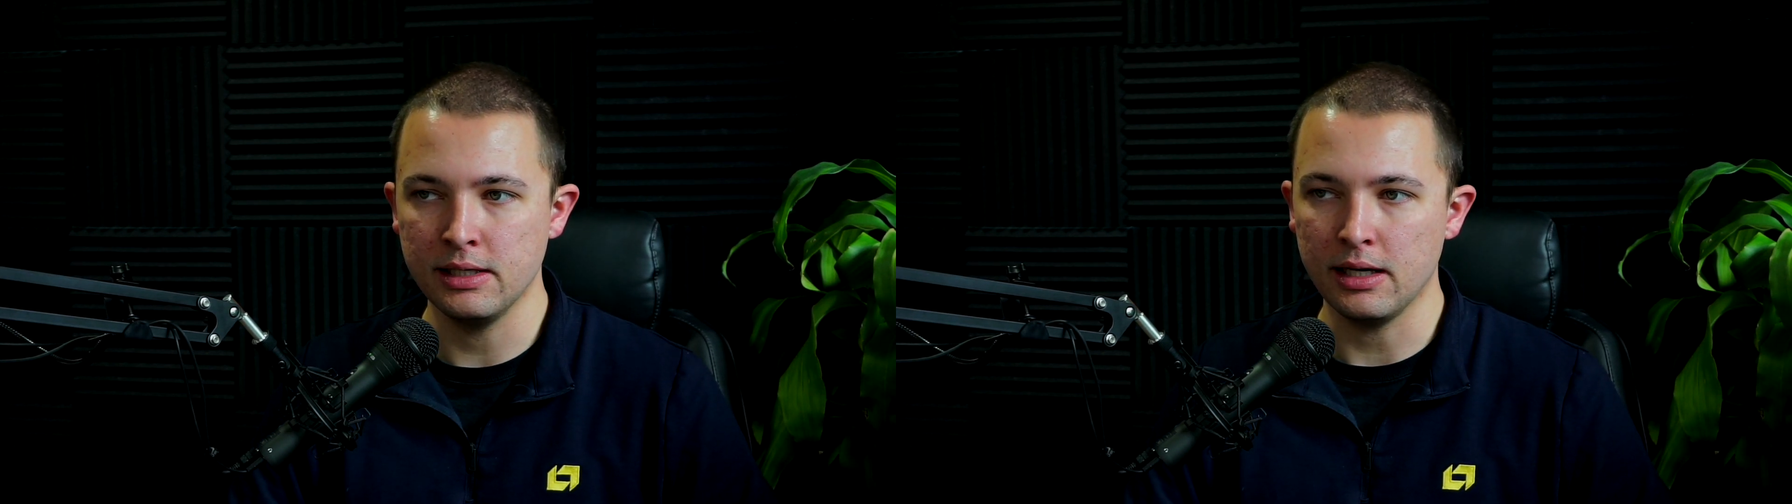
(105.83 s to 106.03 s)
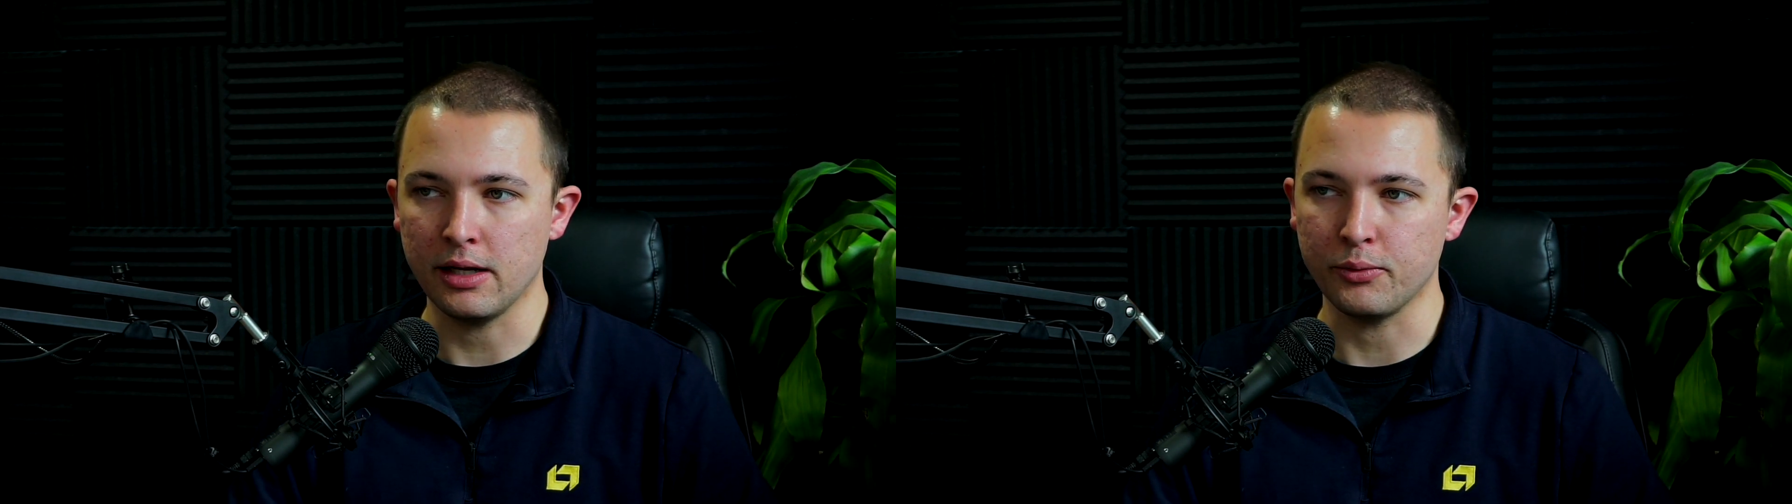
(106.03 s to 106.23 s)

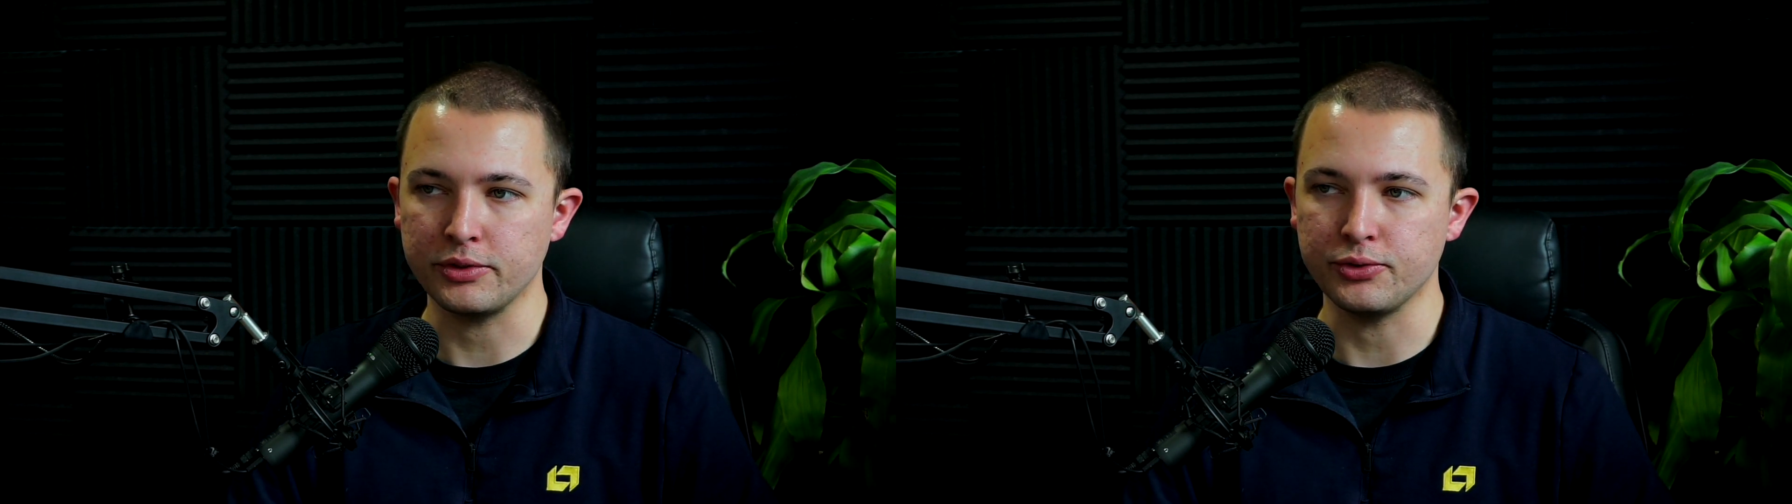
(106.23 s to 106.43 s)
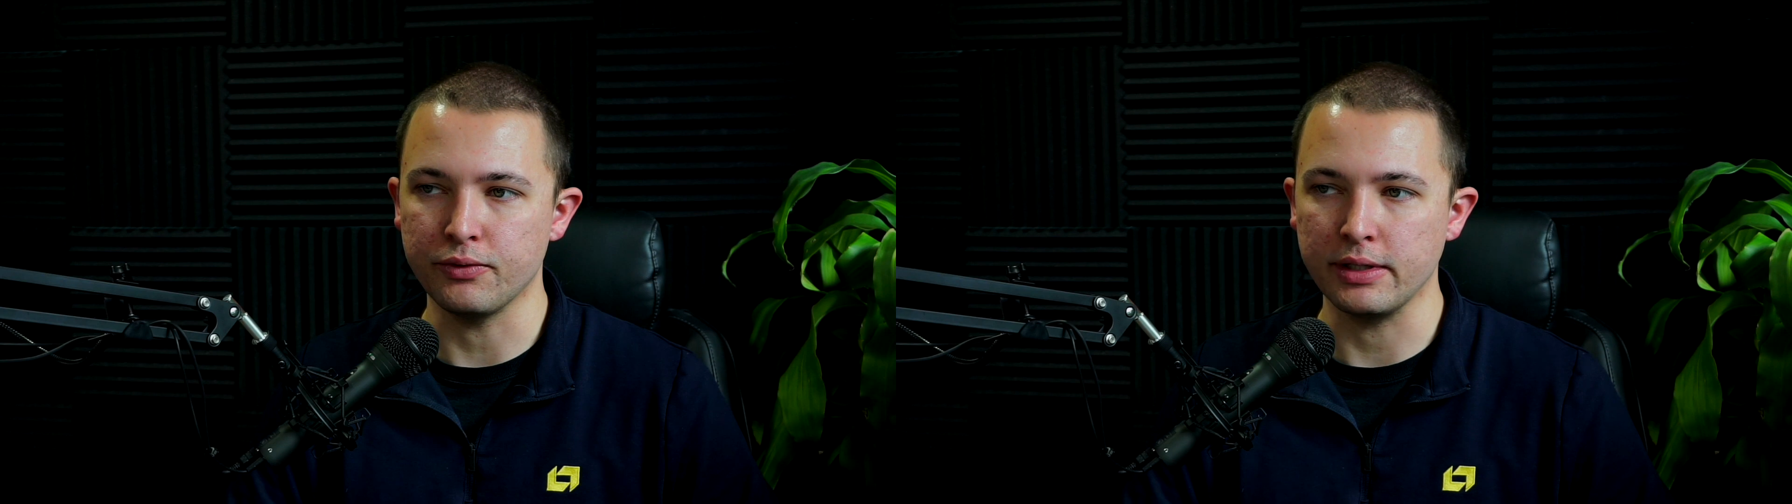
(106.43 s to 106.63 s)
on which
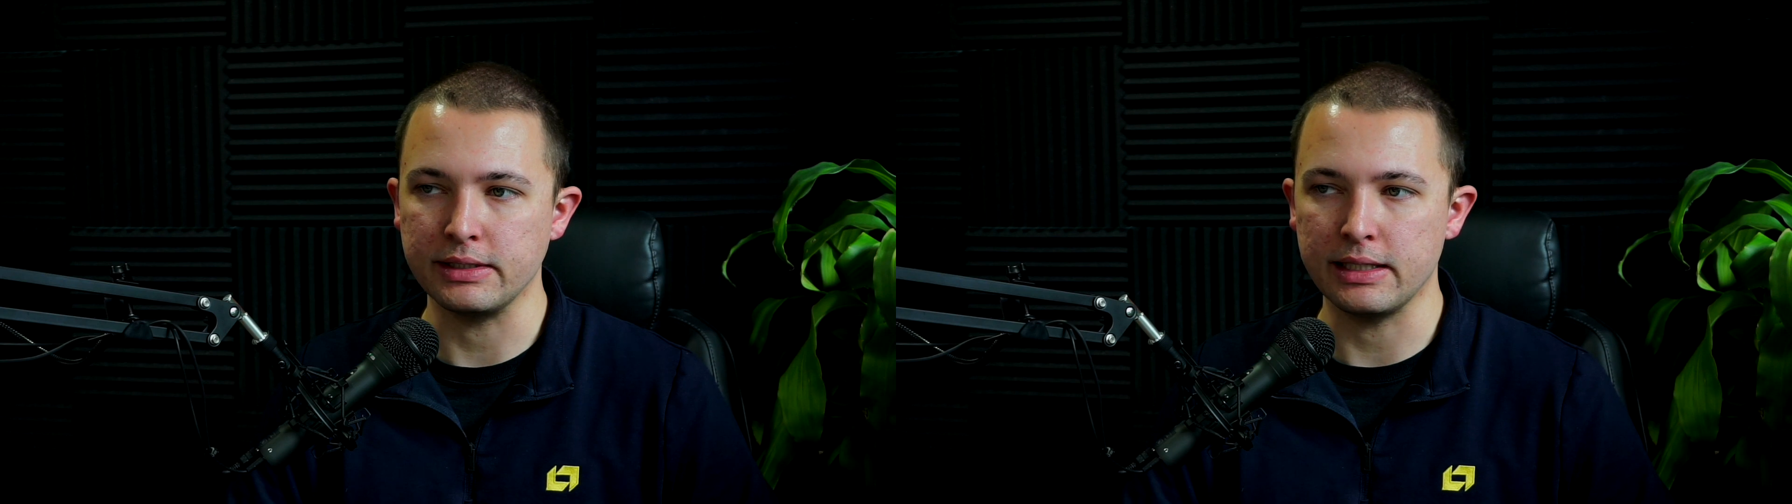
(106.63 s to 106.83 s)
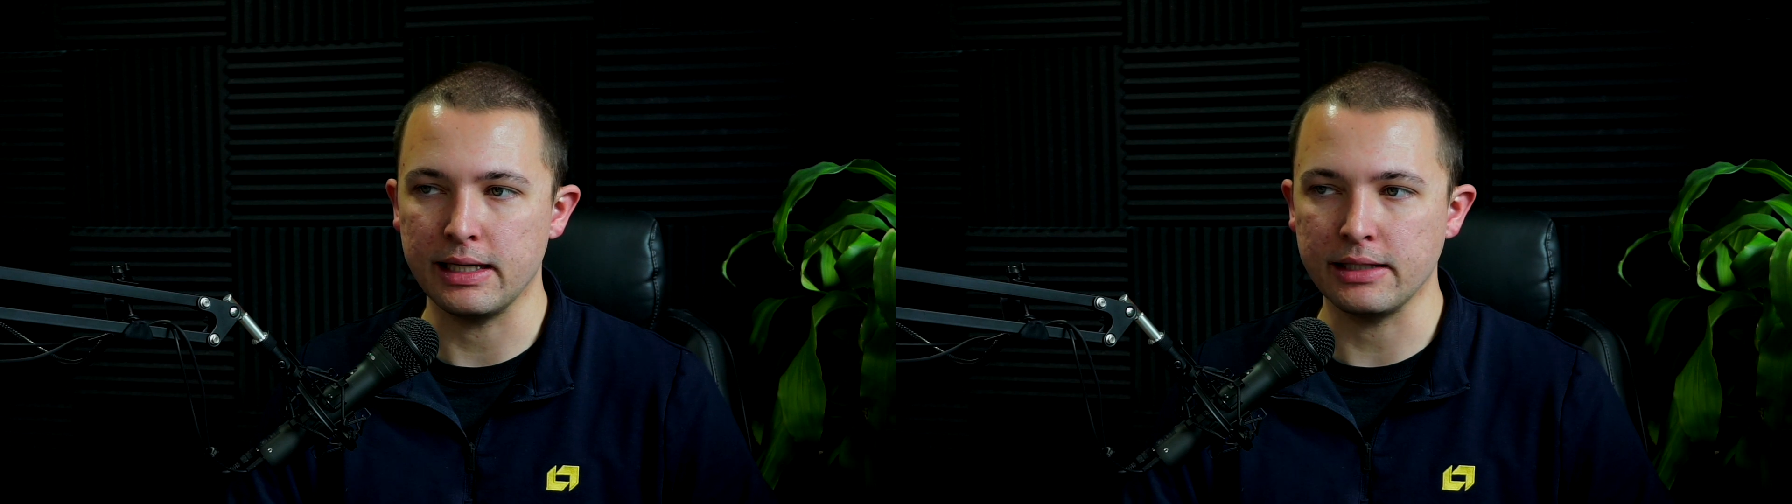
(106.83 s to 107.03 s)
you run data